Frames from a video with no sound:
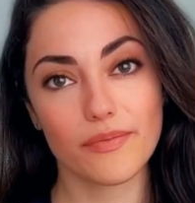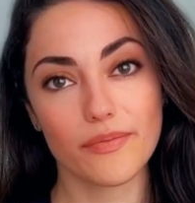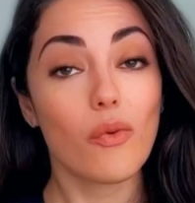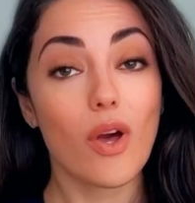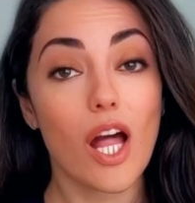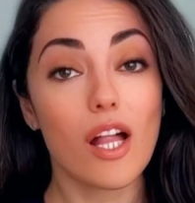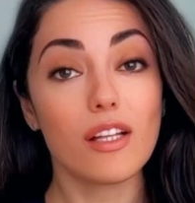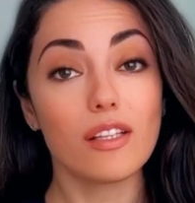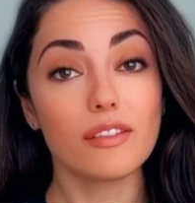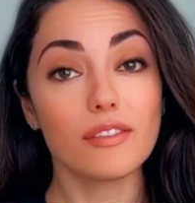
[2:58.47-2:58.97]

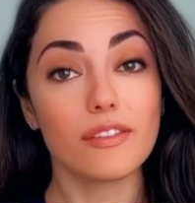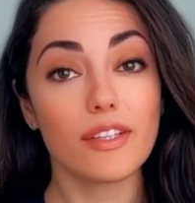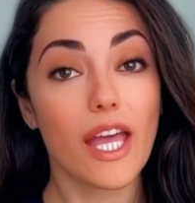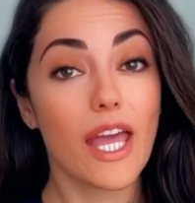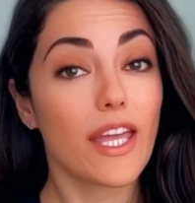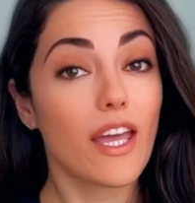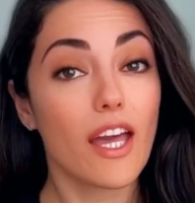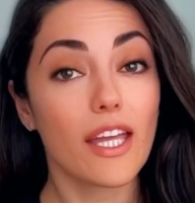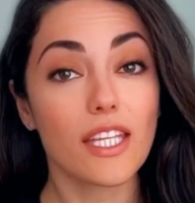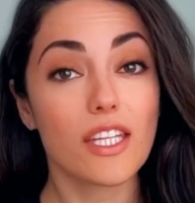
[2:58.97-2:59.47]
Well,
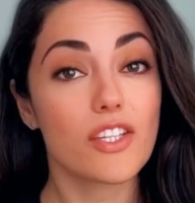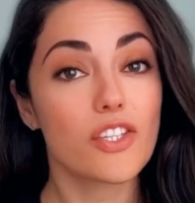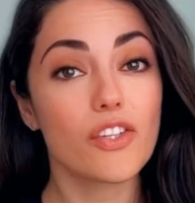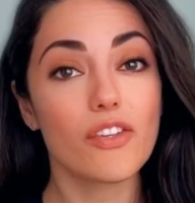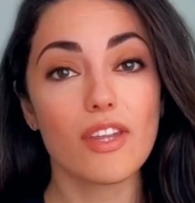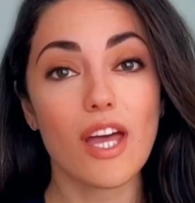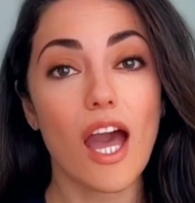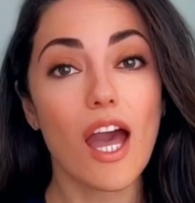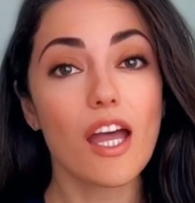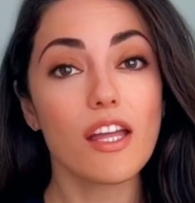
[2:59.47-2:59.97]
AI can
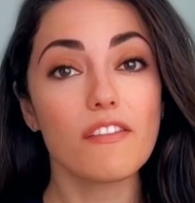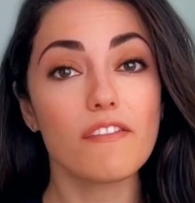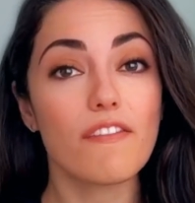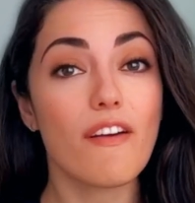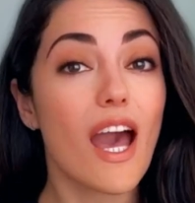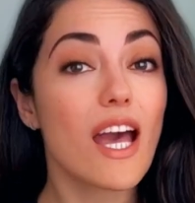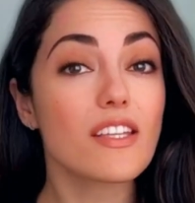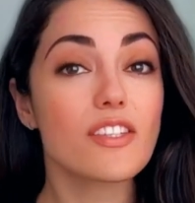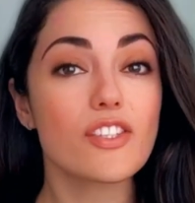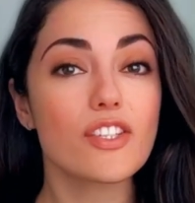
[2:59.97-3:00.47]
do that
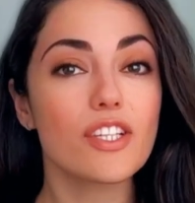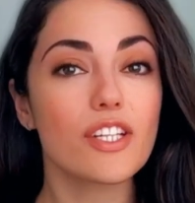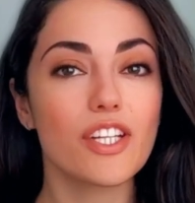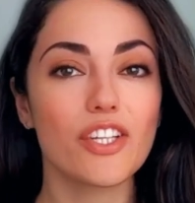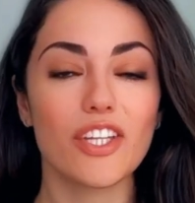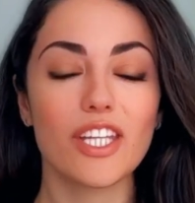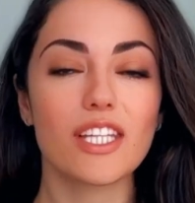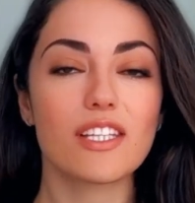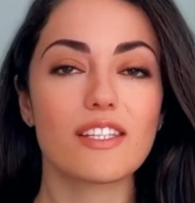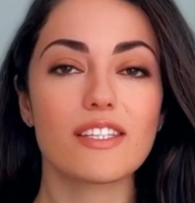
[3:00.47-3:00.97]
faster
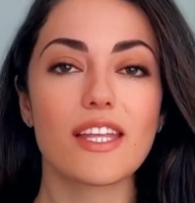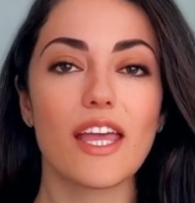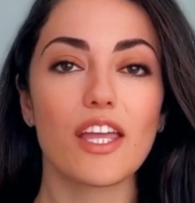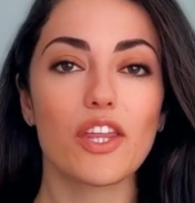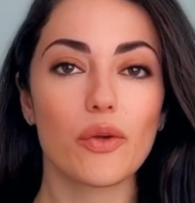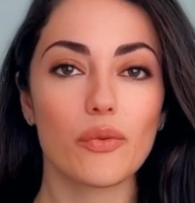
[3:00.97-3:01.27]
than you can say